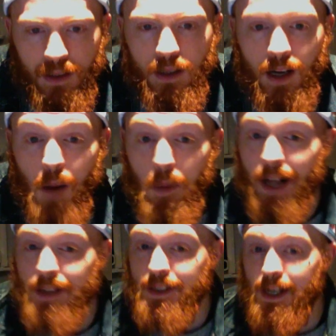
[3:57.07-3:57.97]
How about
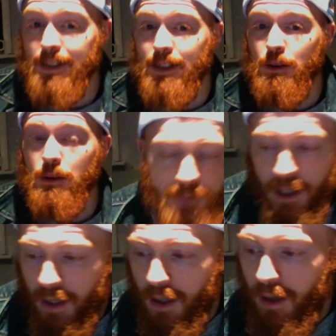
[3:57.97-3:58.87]
that taxi though?
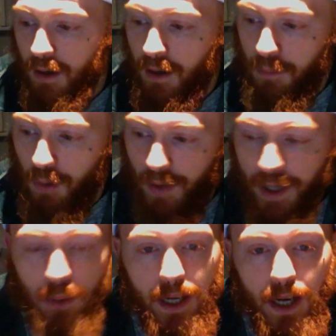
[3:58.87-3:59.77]
But thank
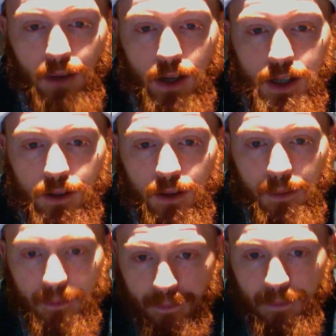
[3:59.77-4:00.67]
you again, Reginald.
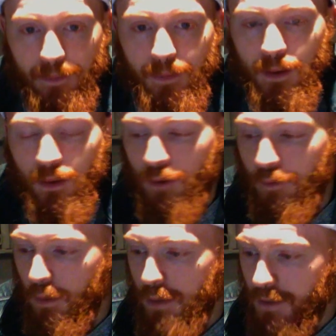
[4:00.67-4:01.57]
Good for
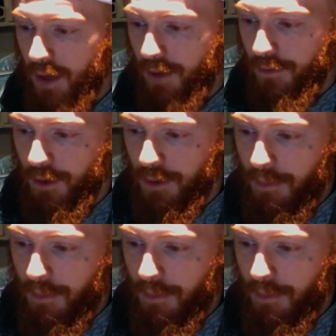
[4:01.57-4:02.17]
you, Mr. Fairfield.